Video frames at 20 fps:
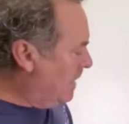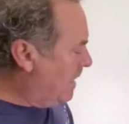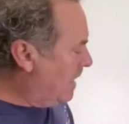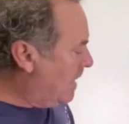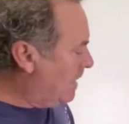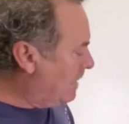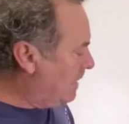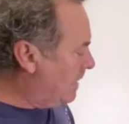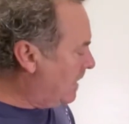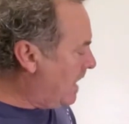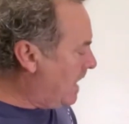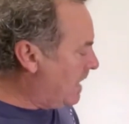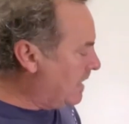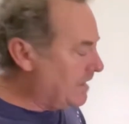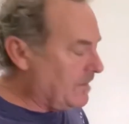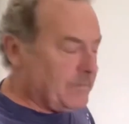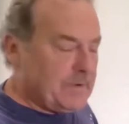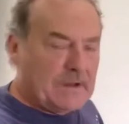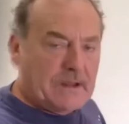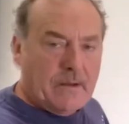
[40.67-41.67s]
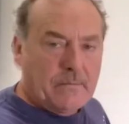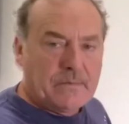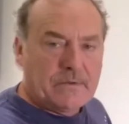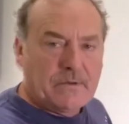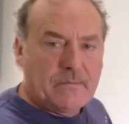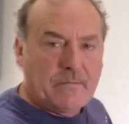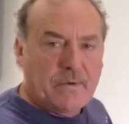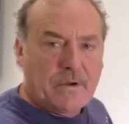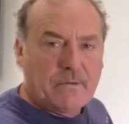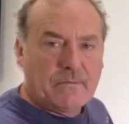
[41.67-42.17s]
A little hard to pick up at
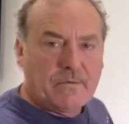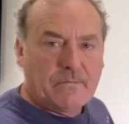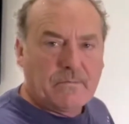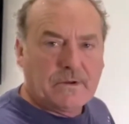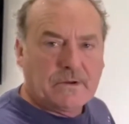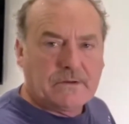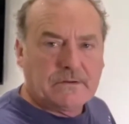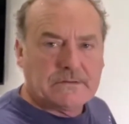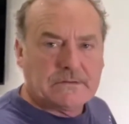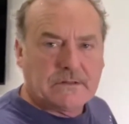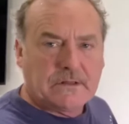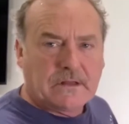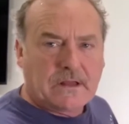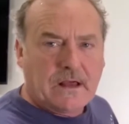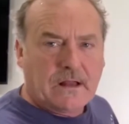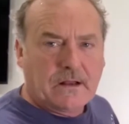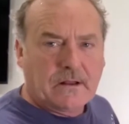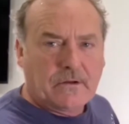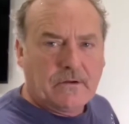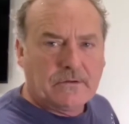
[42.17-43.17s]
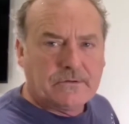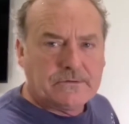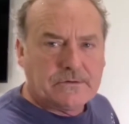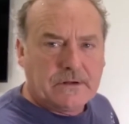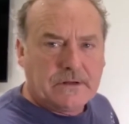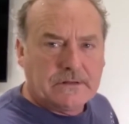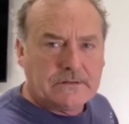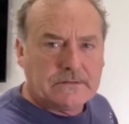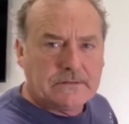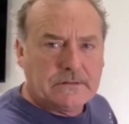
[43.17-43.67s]
the moment because of the colour
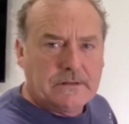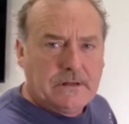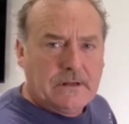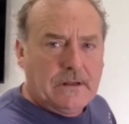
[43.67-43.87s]
contrast,